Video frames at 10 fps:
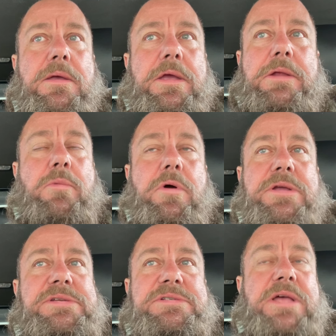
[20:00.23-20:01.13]
anymore
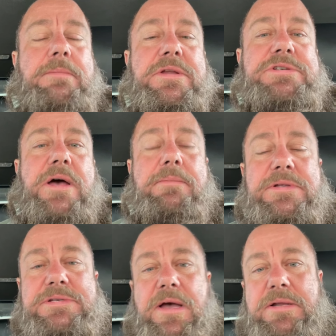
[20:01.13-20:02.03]
because it's not my job,
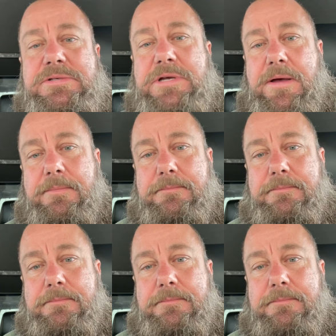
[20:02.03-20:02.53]
it's God's job.